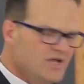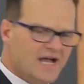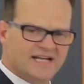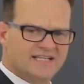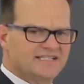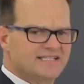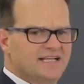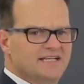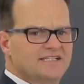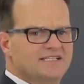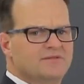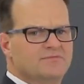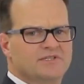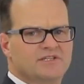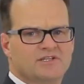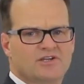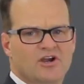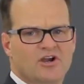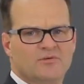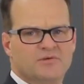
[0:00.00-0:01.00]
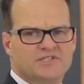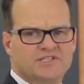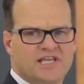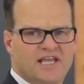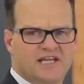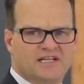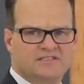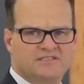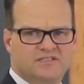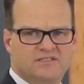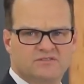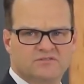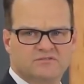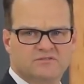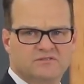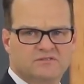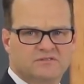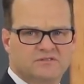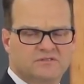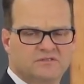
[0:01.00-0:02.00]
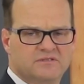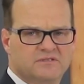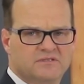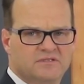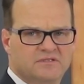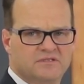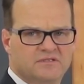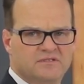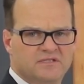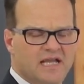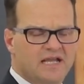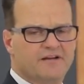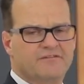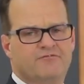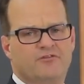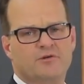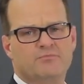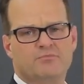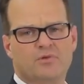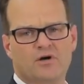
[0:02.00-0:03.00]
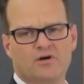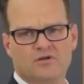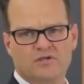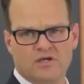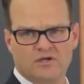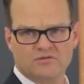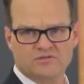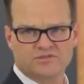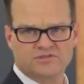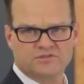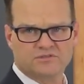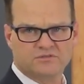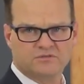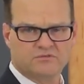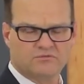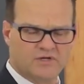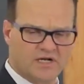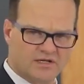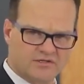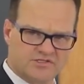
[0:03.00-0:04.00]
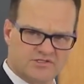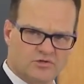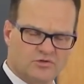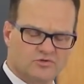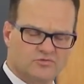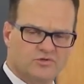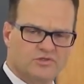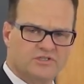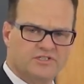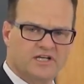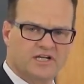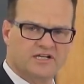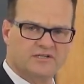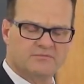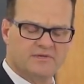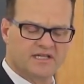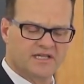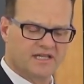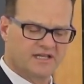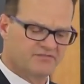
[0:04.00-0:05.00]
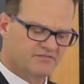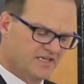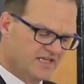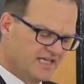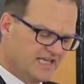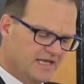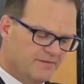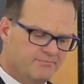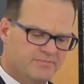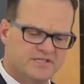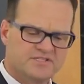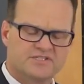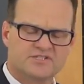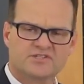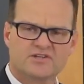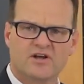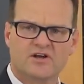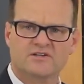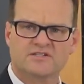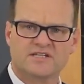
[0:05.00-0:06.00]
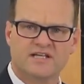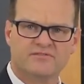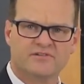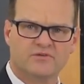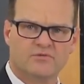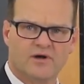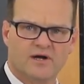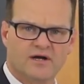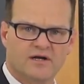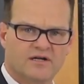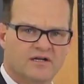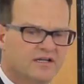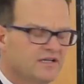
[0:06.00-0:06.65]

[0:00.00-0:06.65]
got to send some to the garbage can too. I had a football coach when I sold real young in my life. He had business cards everywhere.